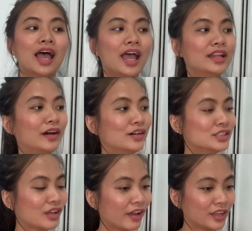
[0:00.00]
and I
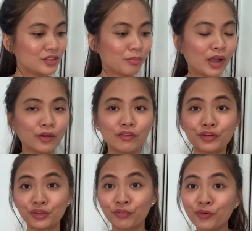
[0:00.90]
was talking to Mark
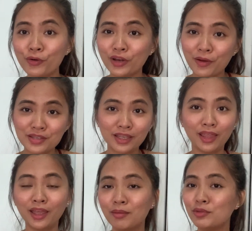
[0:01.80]
over the phone, and I was
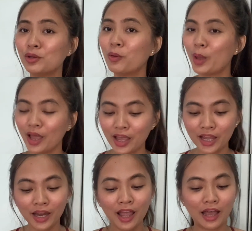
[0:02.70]
telling him, you know what,
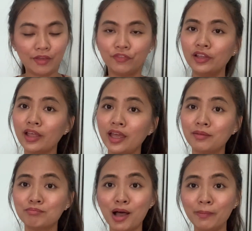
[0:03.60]
hun, I feel
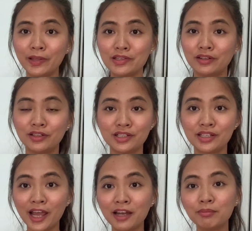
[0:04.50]
like mom doesn't
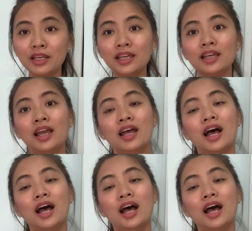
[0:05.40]
understand me.